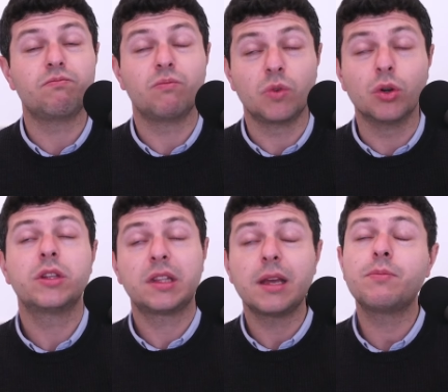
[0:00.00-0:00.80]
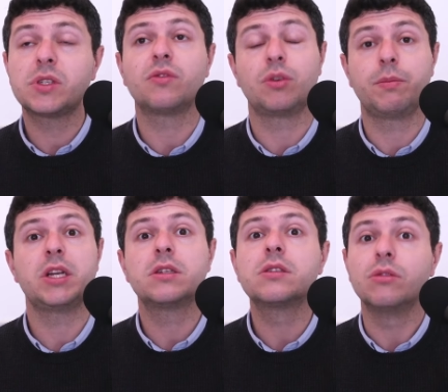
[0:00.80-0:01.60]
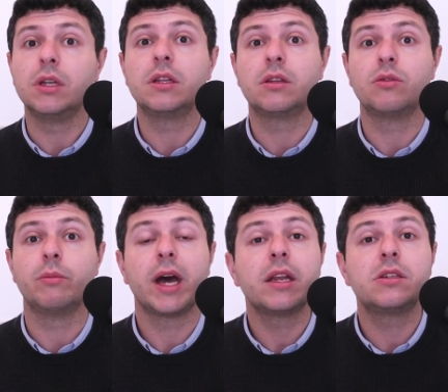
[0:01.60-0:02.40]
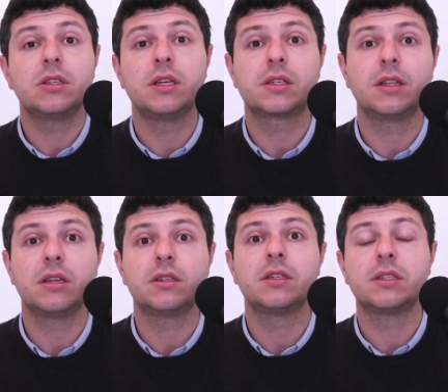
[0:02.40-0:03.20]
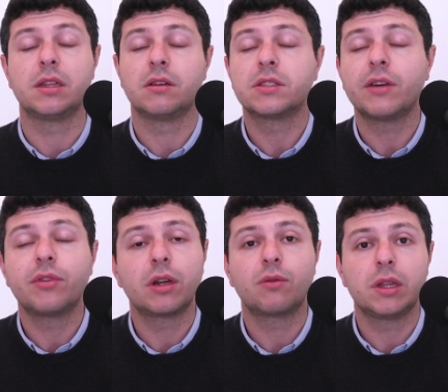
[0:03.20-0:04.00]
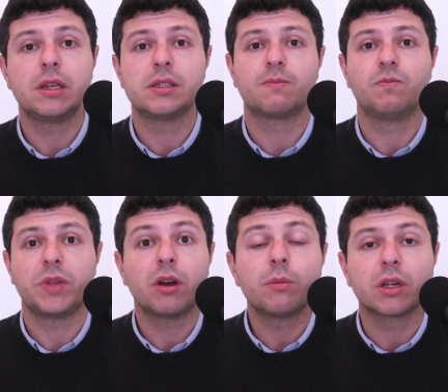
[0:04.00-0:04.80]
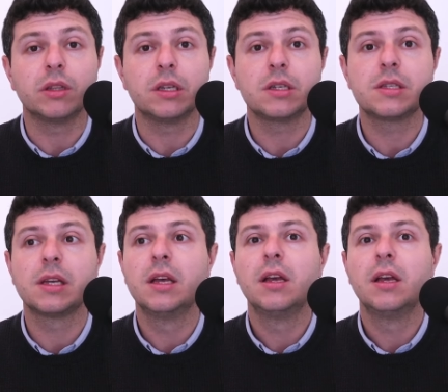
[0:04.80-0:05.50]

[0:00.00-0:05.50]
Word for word: good tips for patients who need to manage these conditions and they're suffering with these terrible conditions.